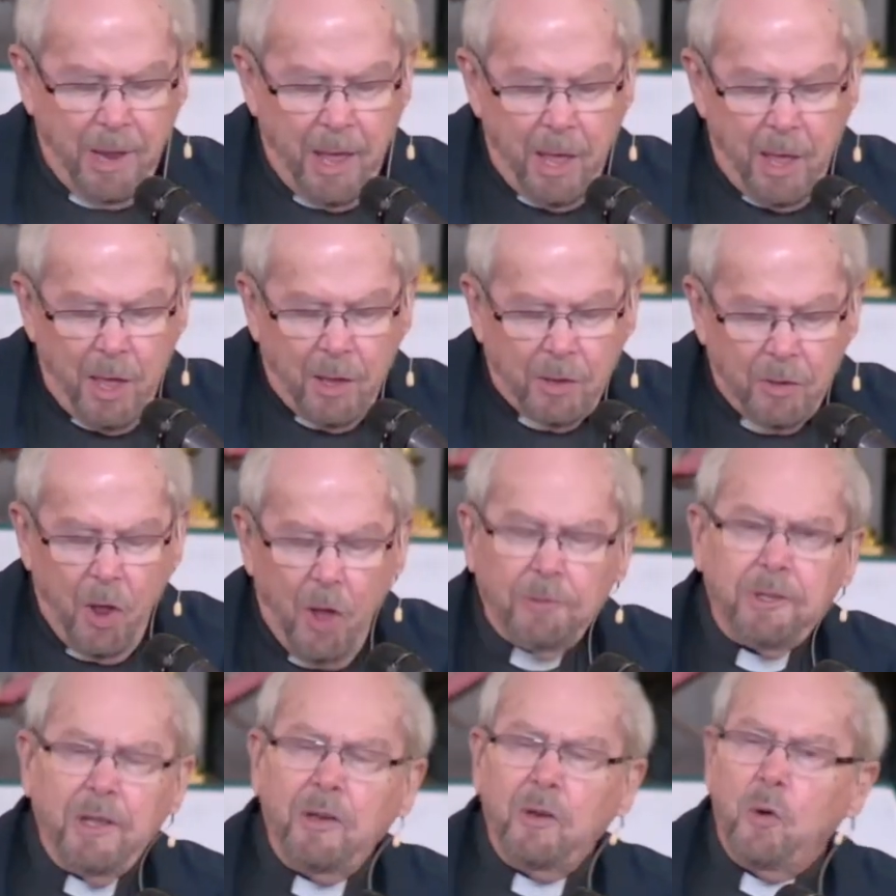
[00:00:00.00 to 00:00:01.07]
down,
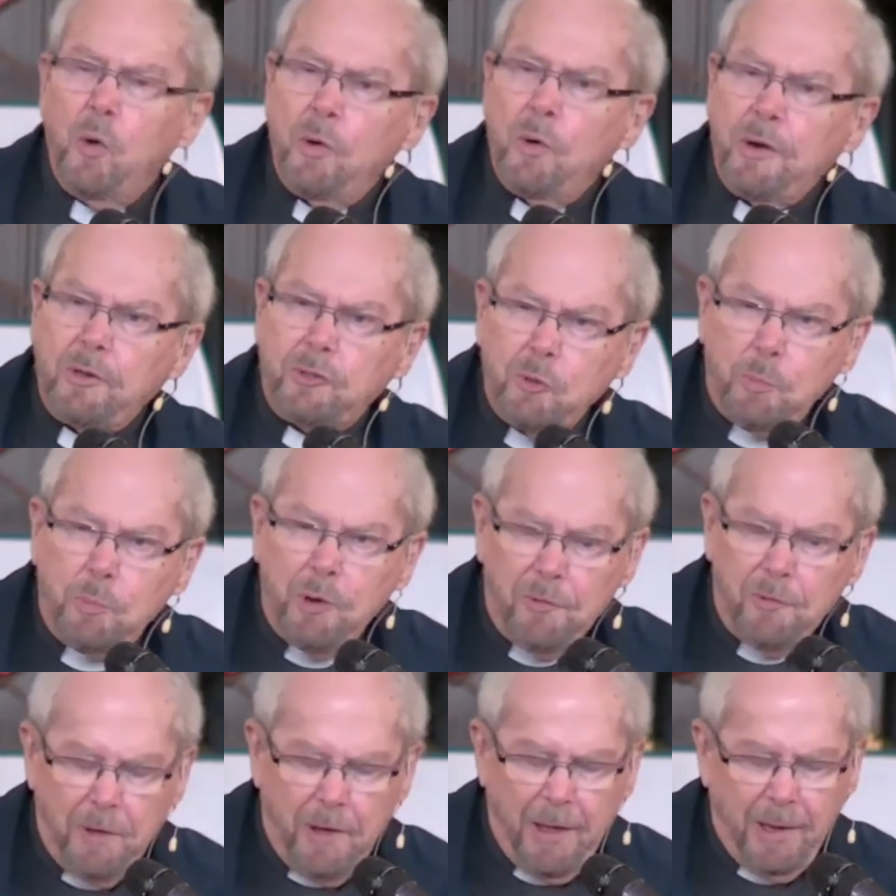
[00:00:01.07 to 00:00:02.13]
not in order
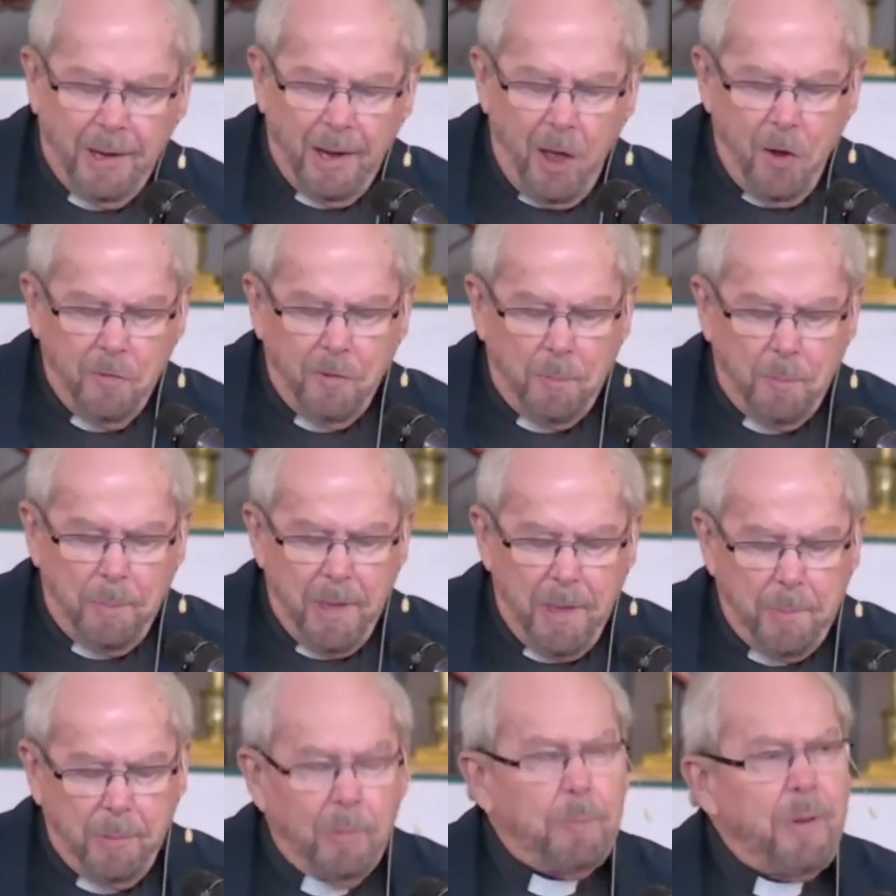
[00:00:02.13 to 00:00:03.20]
to prevail
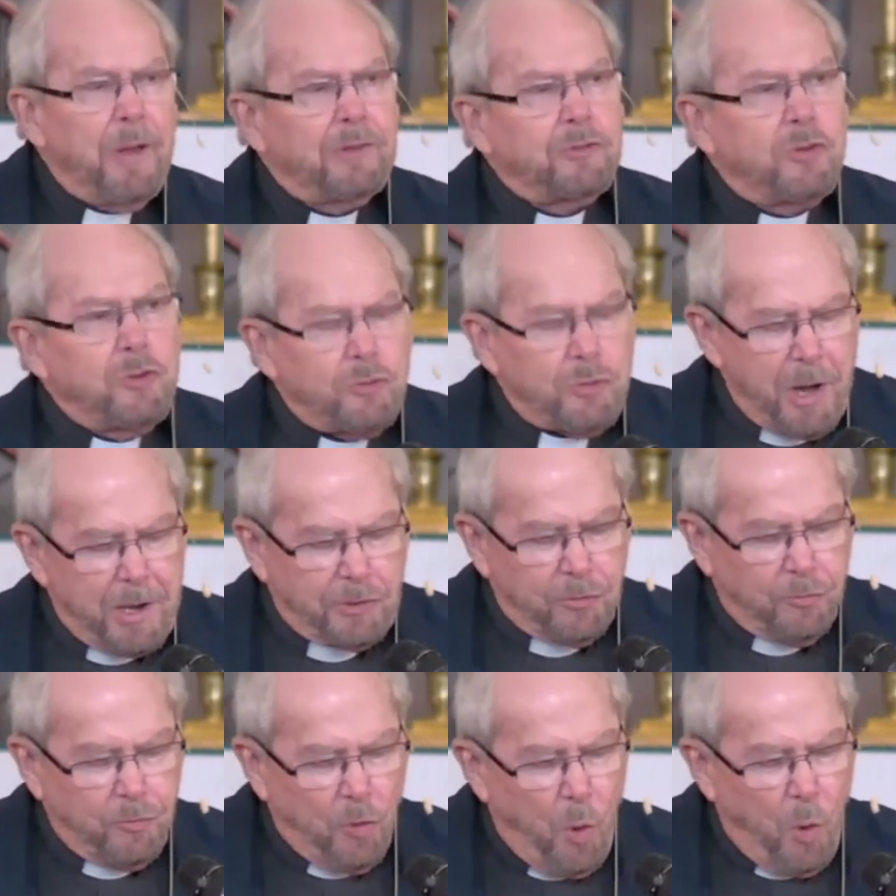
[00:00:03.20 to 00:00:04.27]
over people, but to
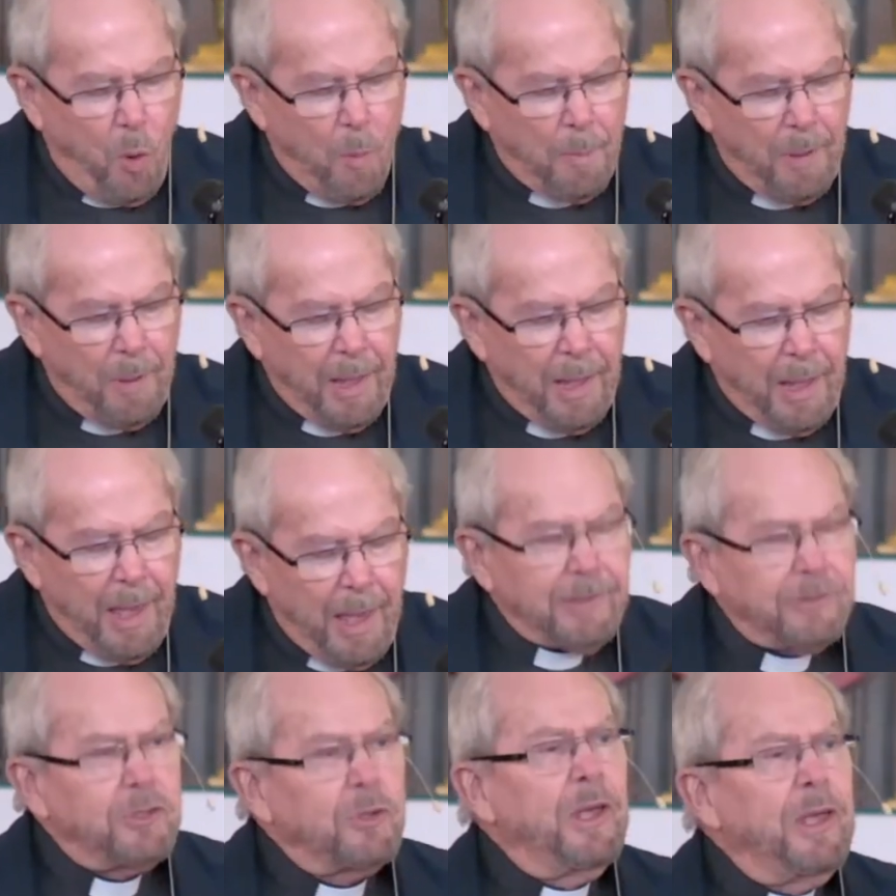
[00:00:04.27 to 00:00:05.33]
transform
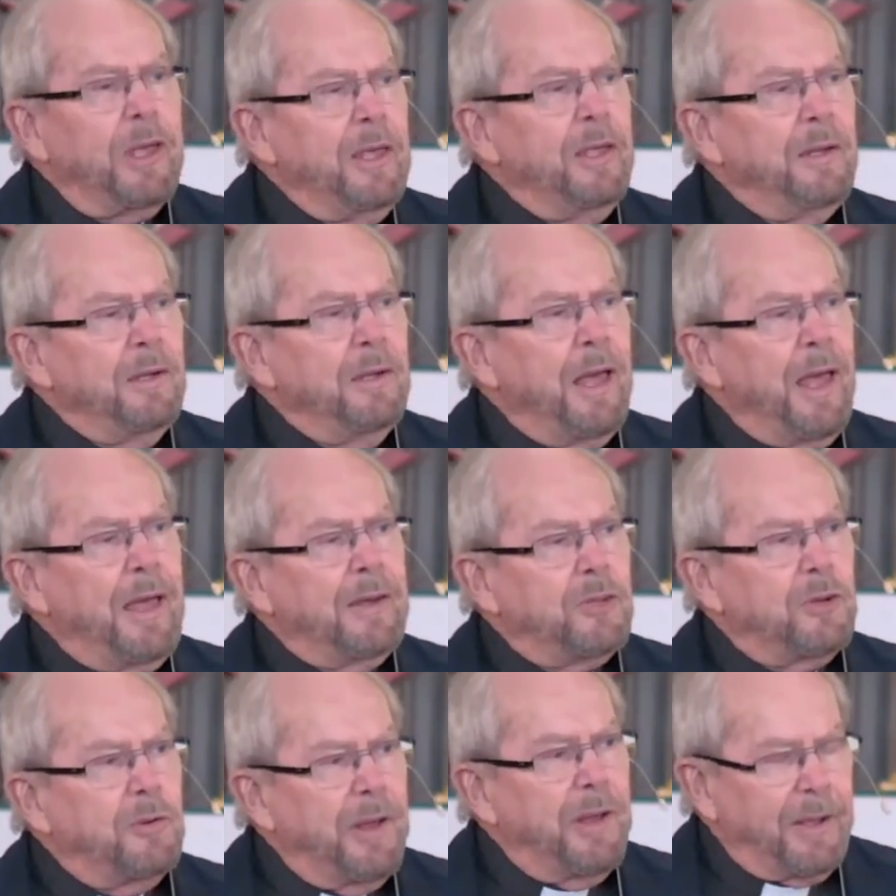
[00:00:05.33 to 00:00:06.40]
and to
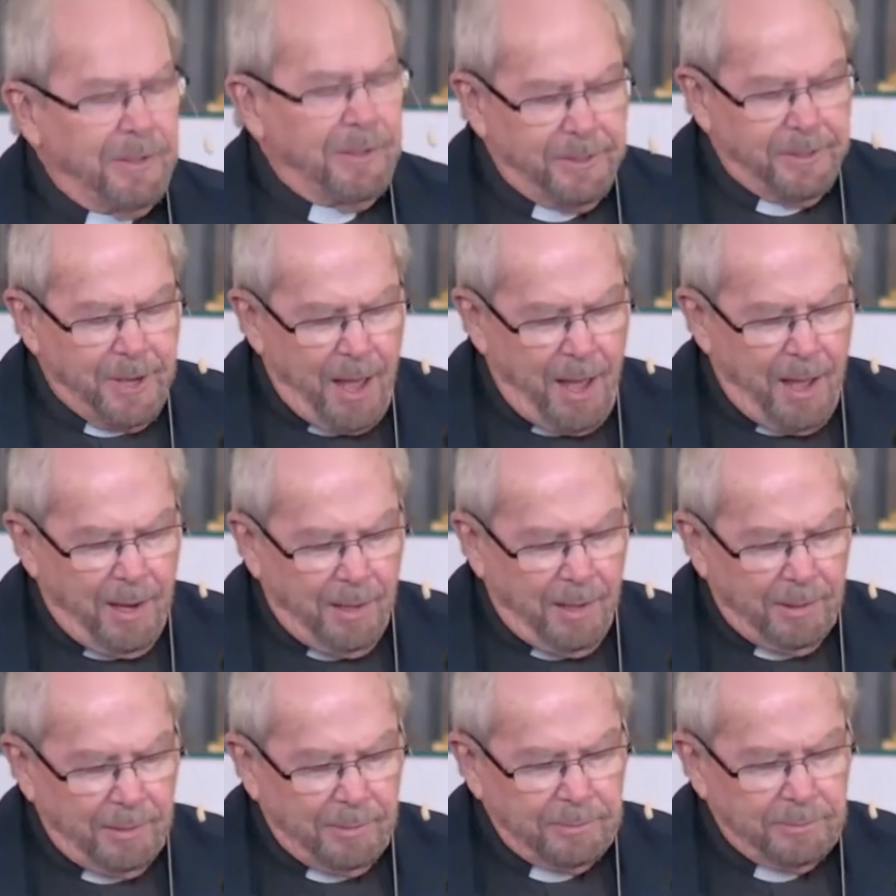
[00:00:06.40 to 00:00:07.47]
heal and to
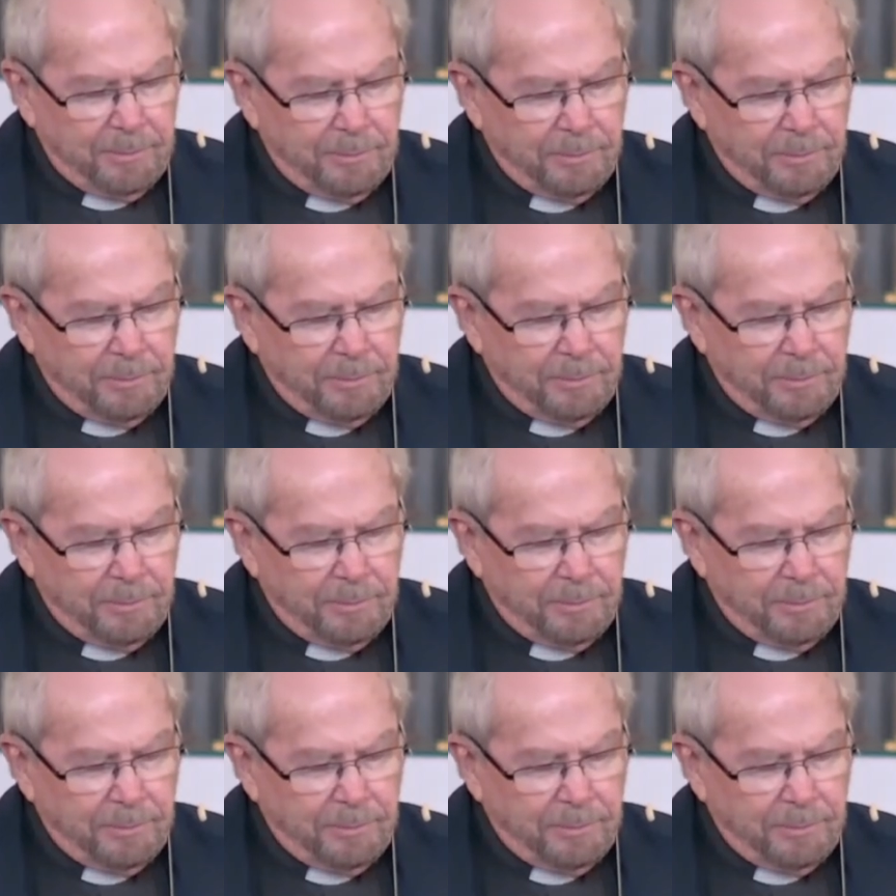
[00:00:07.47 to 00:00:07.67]
reconcile.